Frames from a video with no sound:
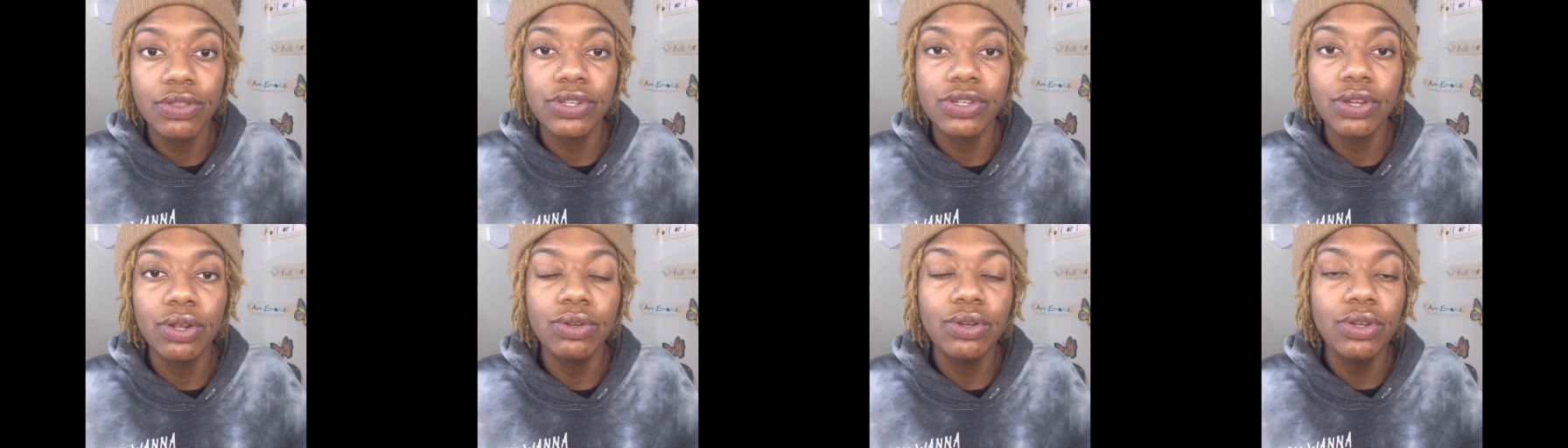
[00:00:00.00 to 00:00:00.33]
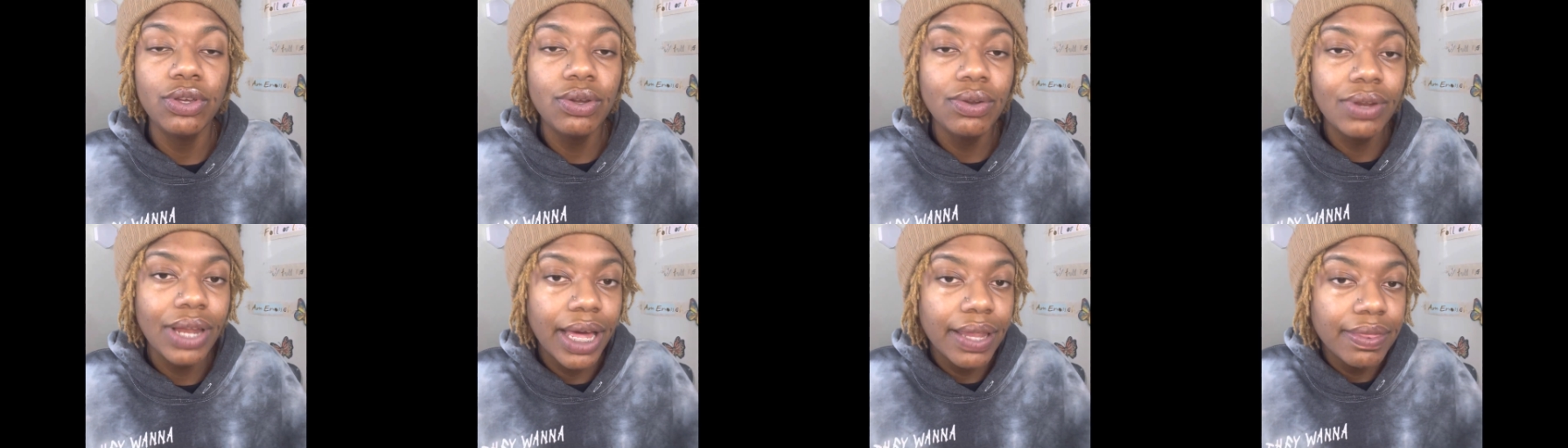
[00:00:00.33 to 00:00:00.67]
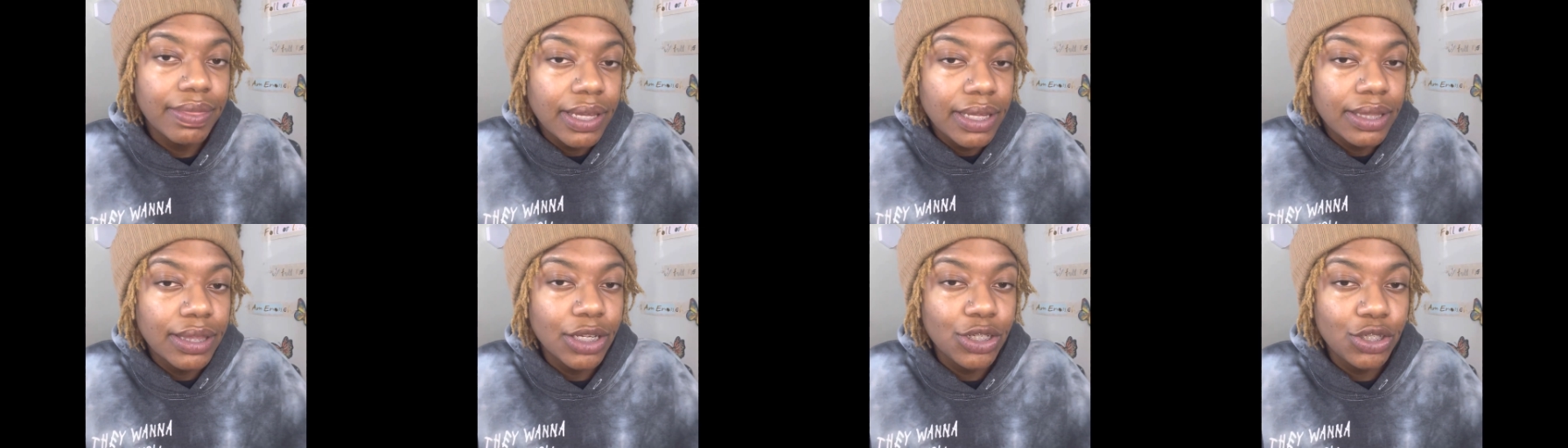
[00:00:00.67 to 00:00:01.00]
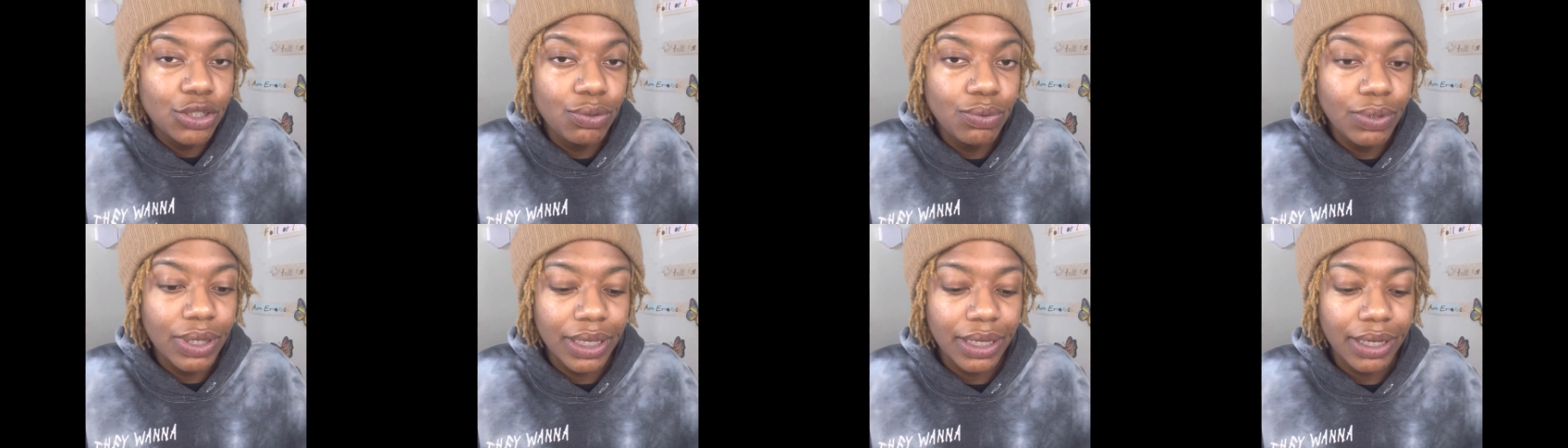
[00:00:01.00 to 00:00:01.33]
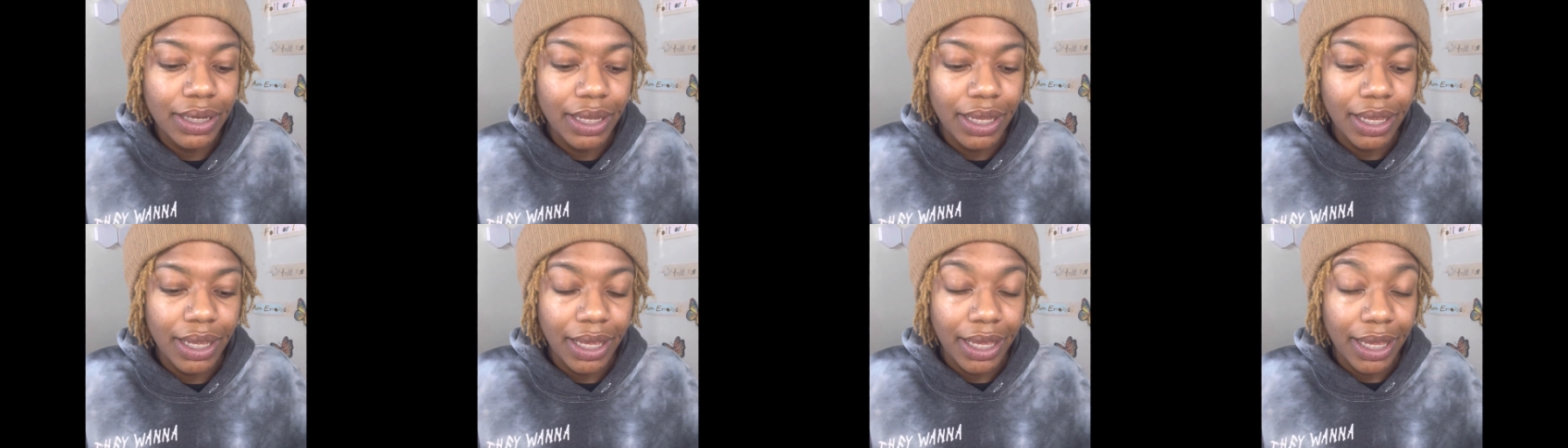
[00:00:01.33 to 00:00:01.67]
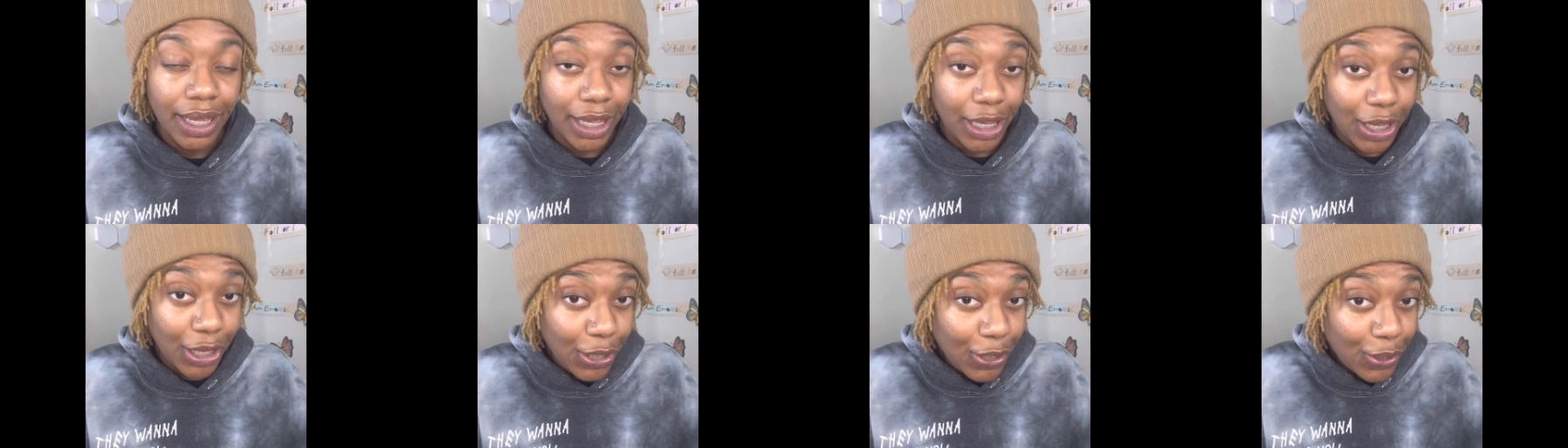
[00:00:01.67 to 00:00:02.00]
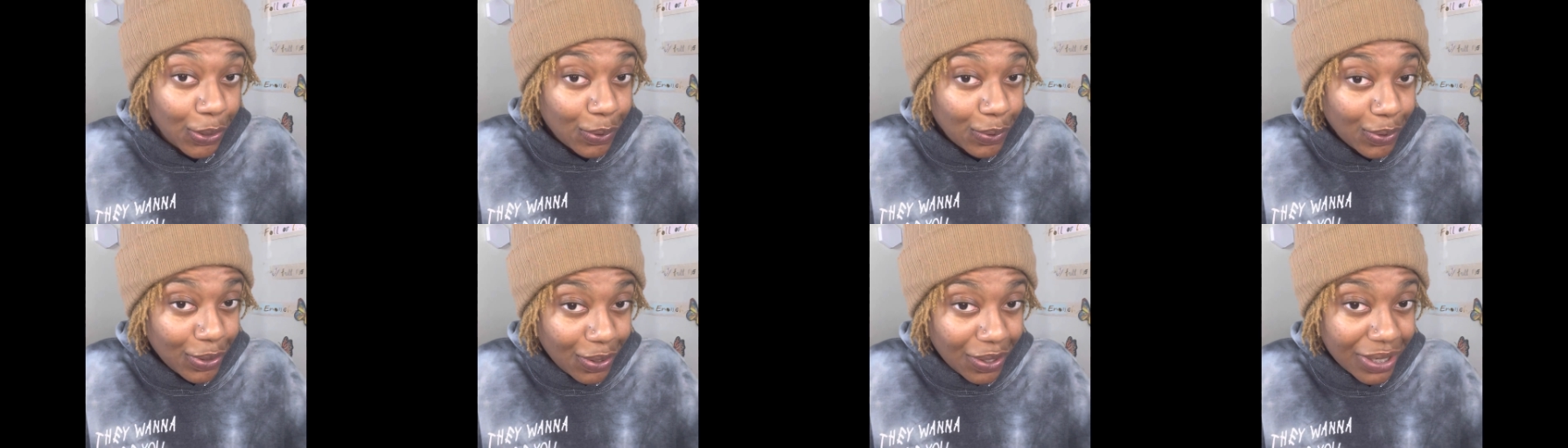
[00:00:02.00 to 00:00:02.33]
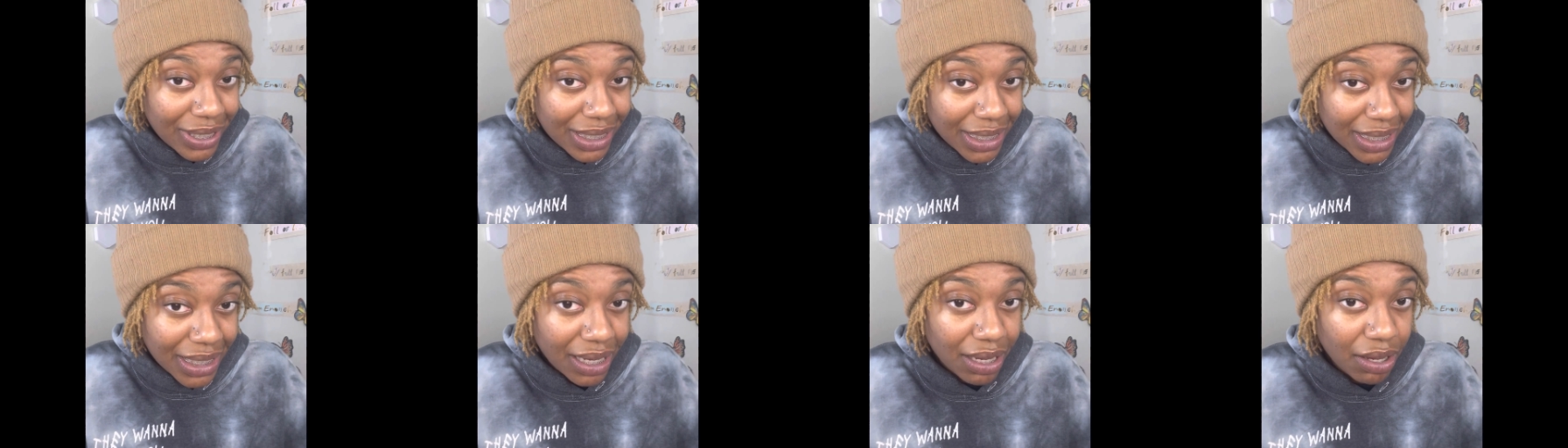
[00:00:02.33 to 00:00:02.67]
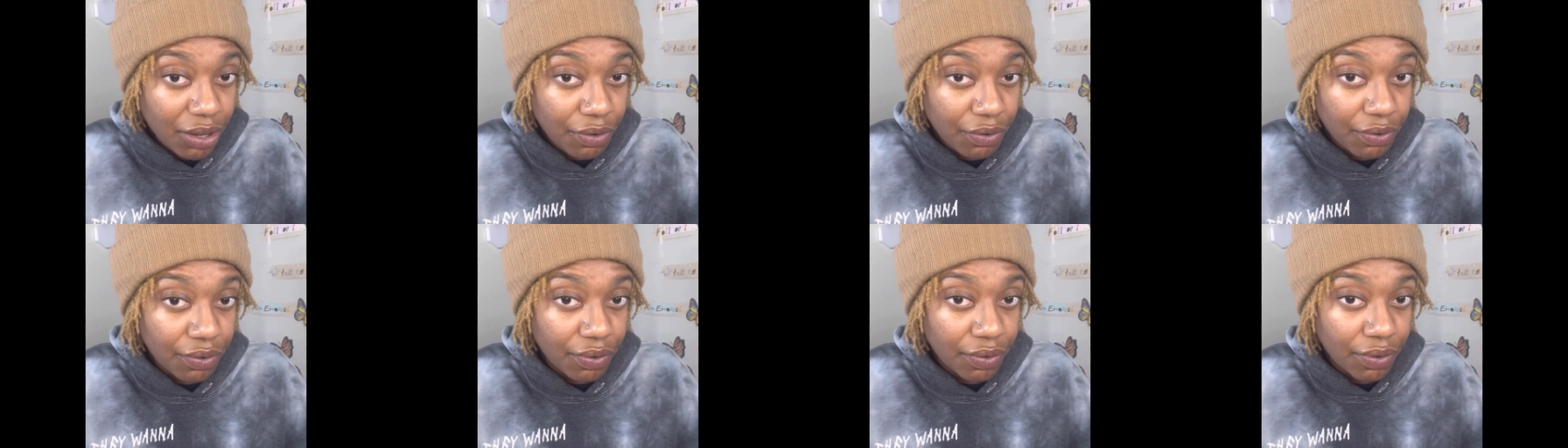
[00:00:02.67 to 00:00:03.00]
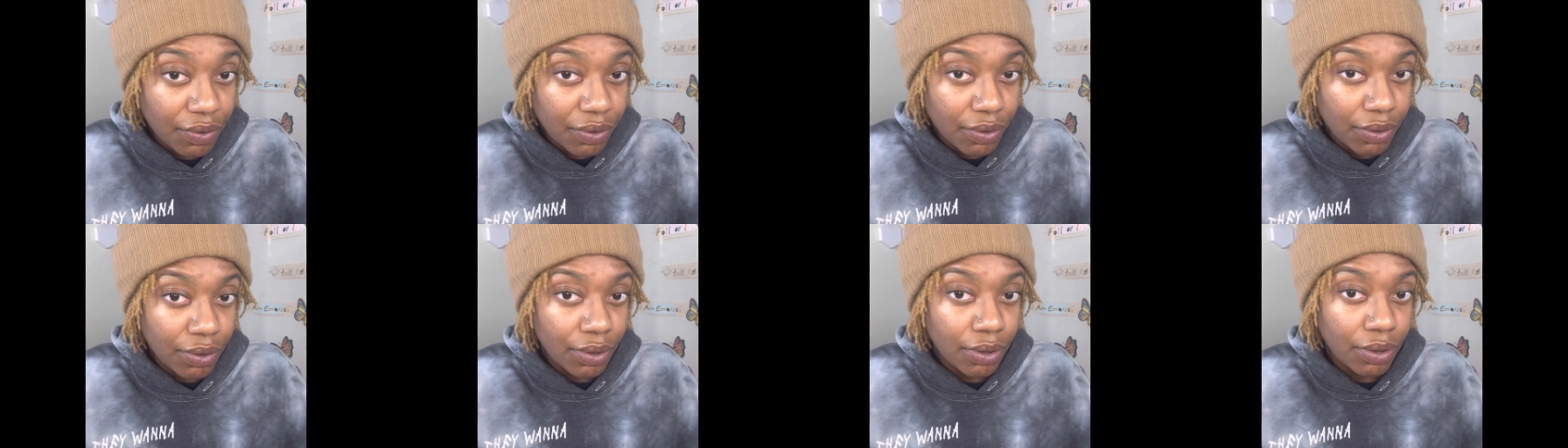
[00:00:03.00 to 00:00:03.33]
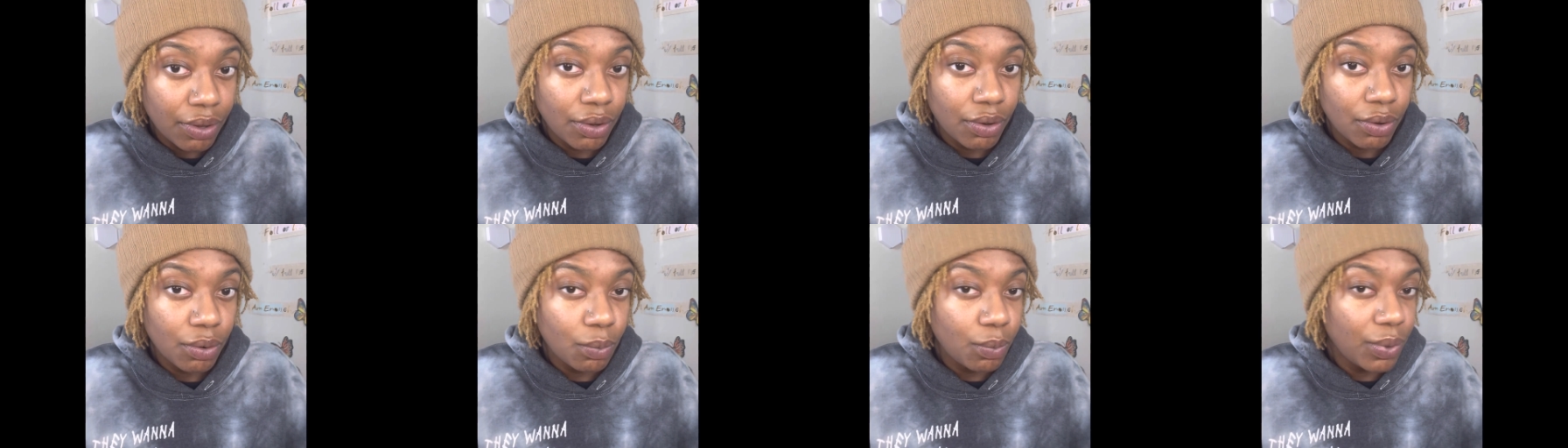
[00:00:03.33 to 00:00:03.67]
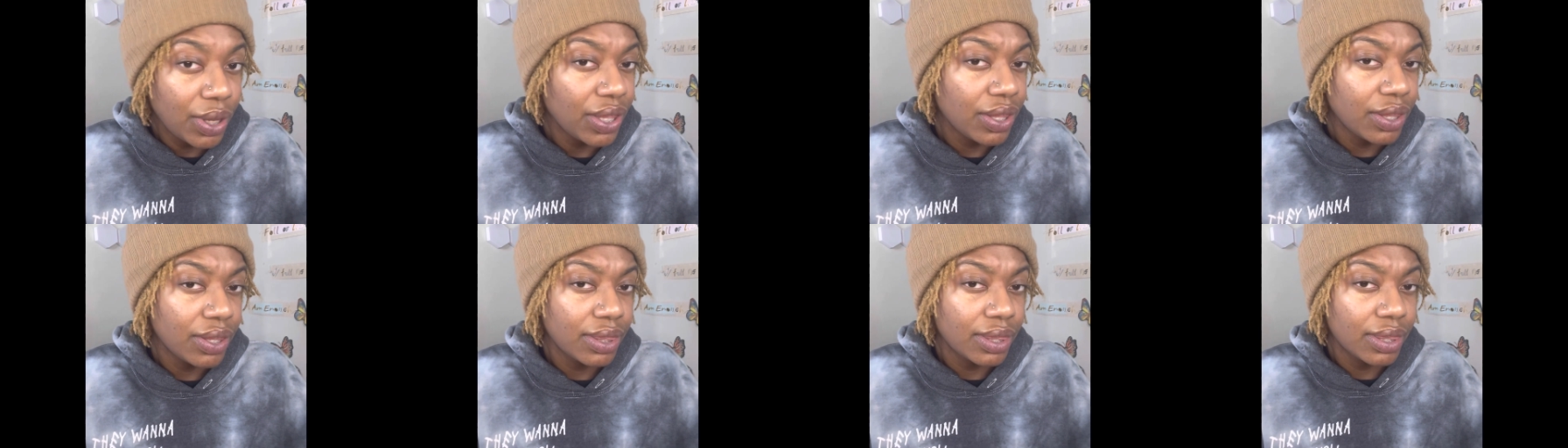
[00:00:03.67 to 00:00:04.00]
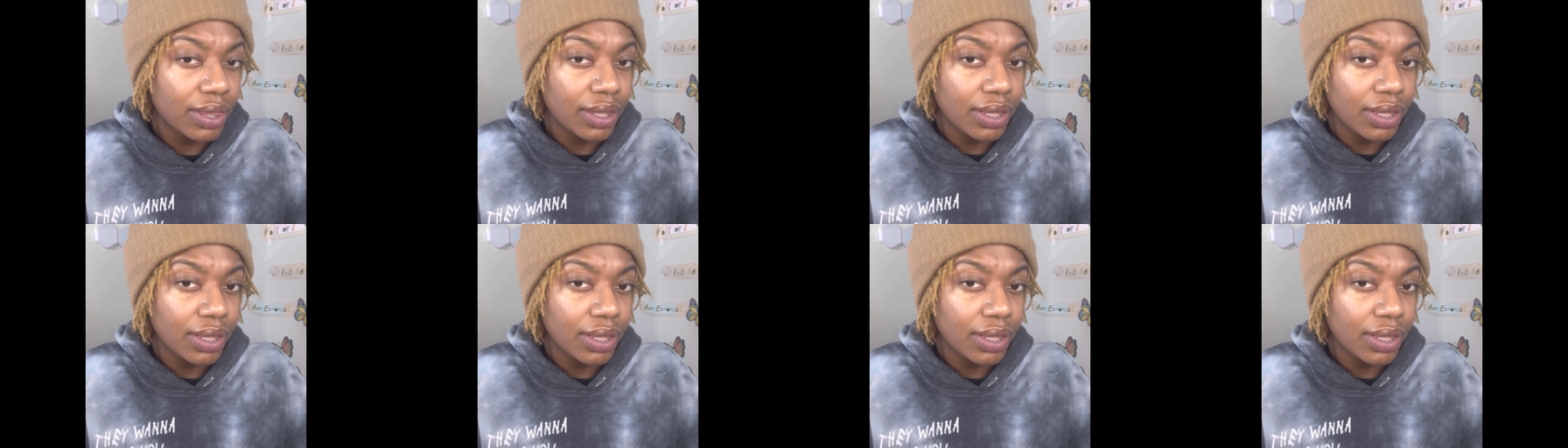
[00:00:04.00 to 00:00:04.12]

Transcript: So do you not think that you could heal yourself with